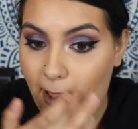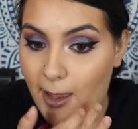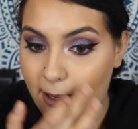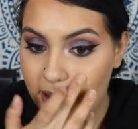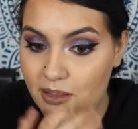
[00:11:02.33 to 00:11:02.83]

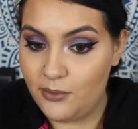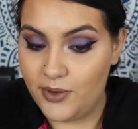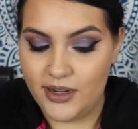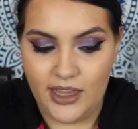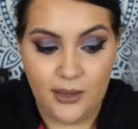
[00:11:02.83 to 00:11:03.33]
anything
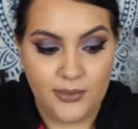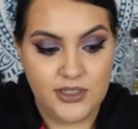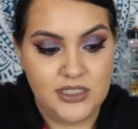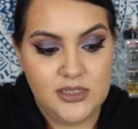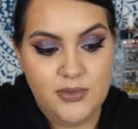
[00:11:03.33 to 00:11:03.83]
weird
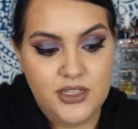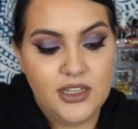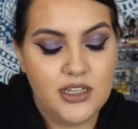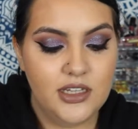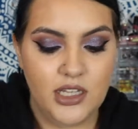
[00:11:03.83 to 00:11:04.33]
happens.
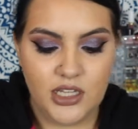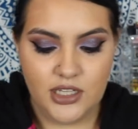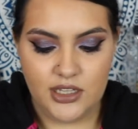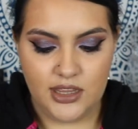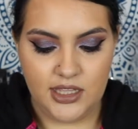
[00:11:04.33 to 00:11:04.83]
But
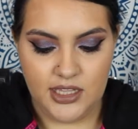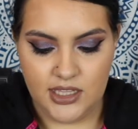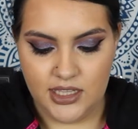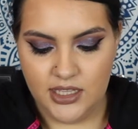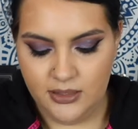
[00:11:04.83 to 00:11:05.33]

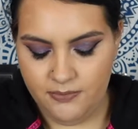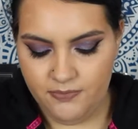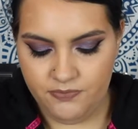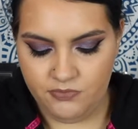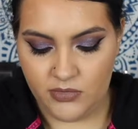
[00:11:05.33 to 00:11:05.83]

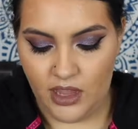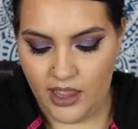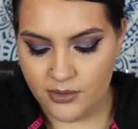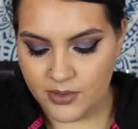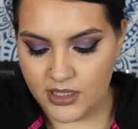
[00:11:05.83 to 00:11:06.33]

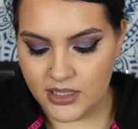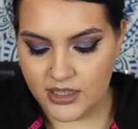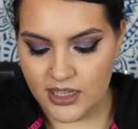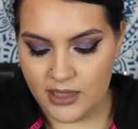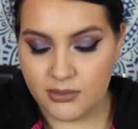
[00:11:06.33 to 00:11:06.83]
I really like
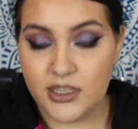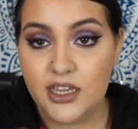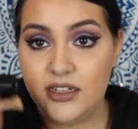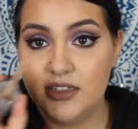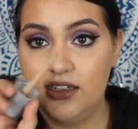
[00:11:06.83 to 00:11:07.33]
the
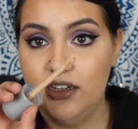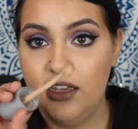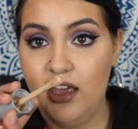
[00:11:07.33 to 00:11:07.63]
applicator.